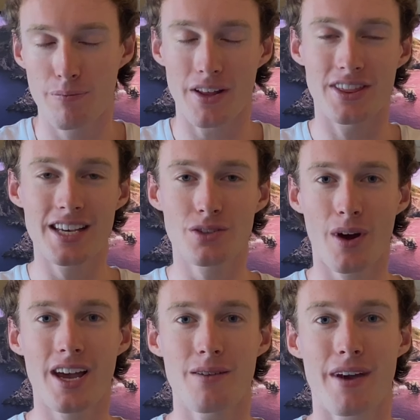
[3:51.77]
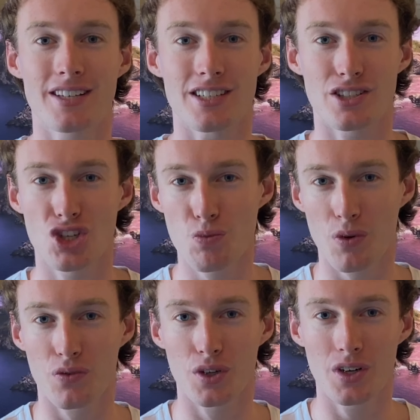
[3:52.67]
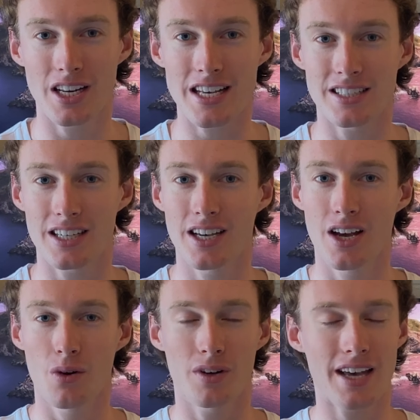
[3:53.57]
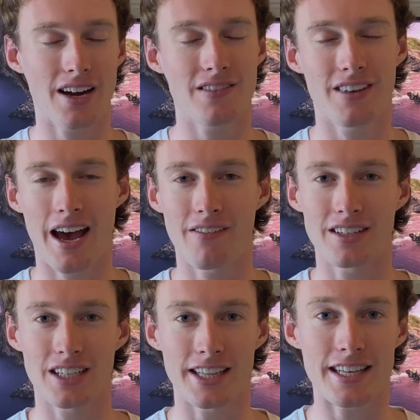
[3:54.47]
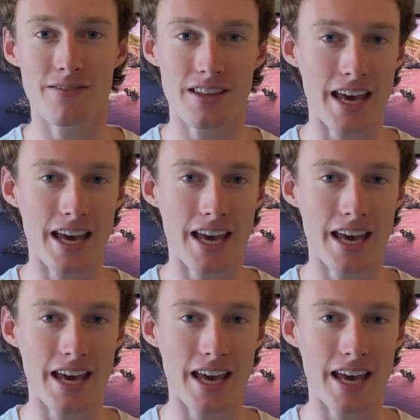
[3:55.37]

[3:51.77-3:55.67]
But this way, it makes it super fluid and easy without even having to leave the